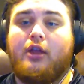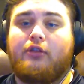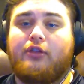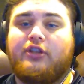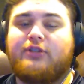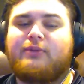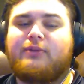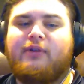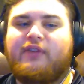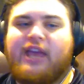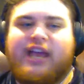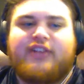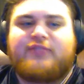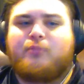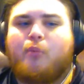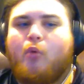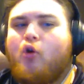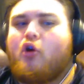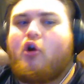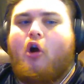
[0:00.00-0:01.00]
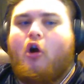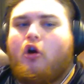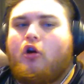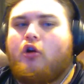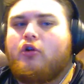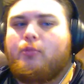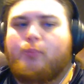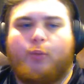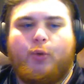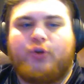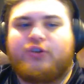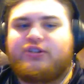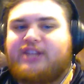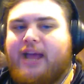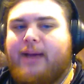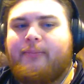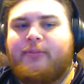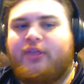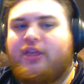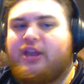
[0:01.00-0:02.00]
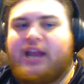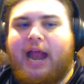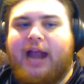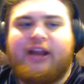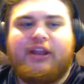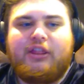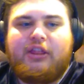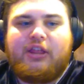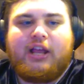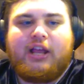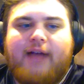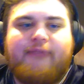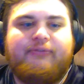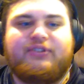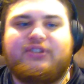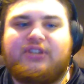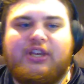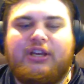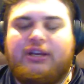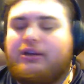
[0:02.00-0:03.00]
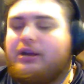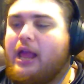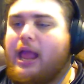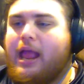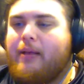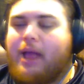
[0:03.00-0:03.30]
This movie has more heart, more depth than anything seen